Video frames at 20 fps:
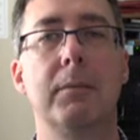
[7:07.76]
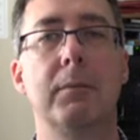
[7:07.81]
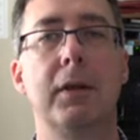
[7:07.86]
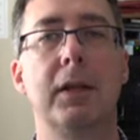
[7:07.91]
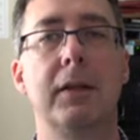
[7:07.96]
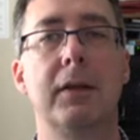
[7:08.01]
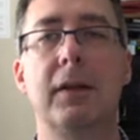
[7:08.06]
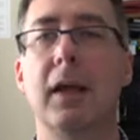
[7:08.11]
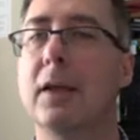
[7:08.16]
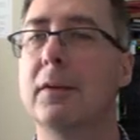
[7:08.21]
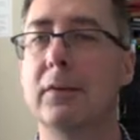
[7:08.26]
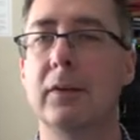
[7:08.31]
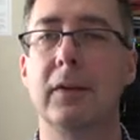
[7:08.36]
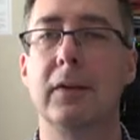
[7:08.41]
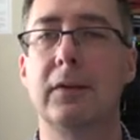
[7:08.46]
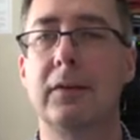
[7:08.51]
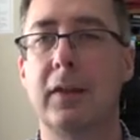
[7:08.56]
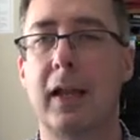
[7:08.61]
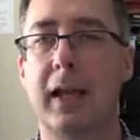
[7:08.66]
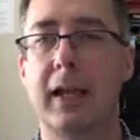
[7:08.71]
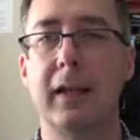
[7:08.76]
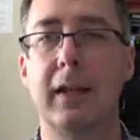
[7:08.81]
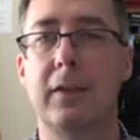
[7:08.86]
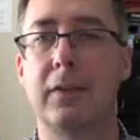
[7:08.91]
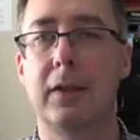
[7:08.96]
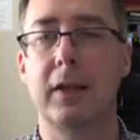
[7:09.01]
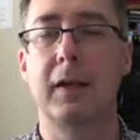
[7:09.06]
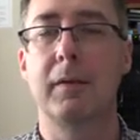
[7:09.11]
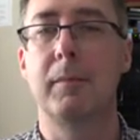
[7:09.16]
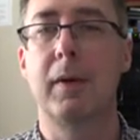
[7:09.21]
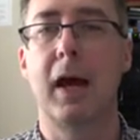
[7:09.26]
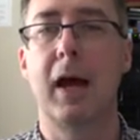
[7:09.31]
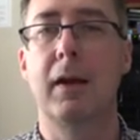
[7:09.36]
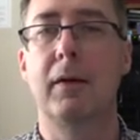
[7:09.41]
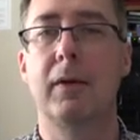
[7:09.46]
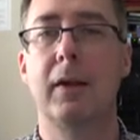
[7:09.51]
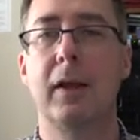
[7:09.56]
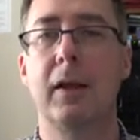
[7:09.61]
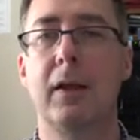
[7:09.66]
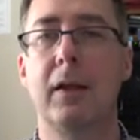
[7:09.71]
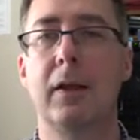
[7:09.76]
but it doesn't say anything about